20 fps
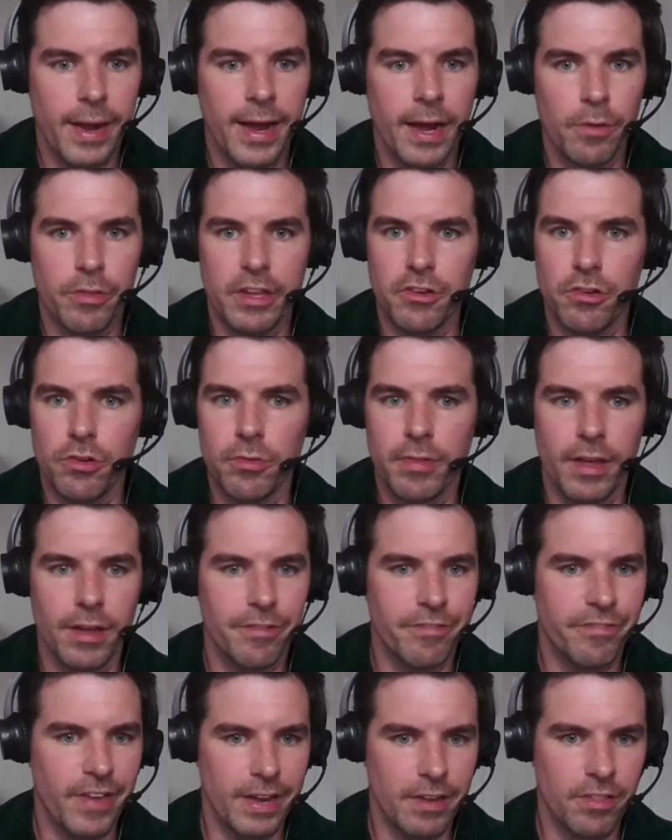about how they
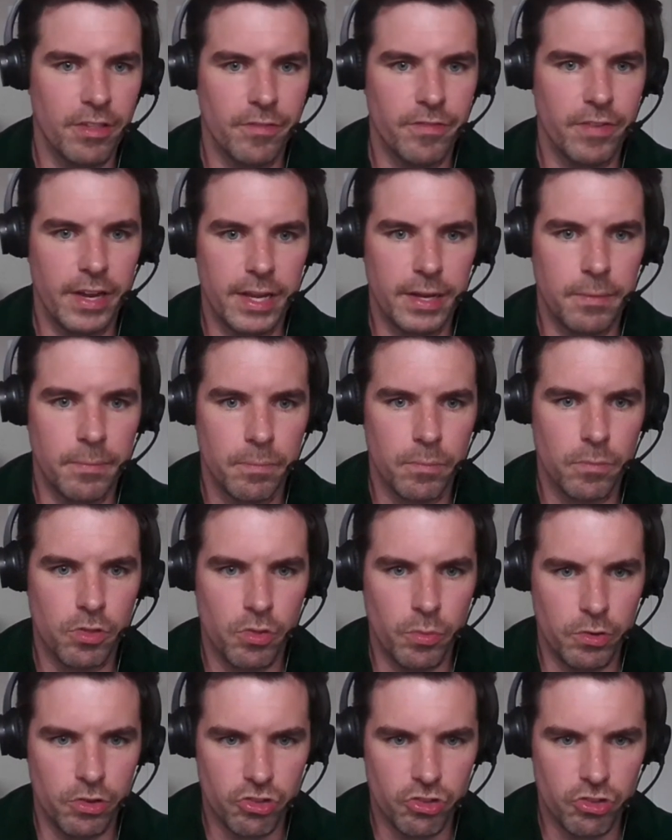do that effectively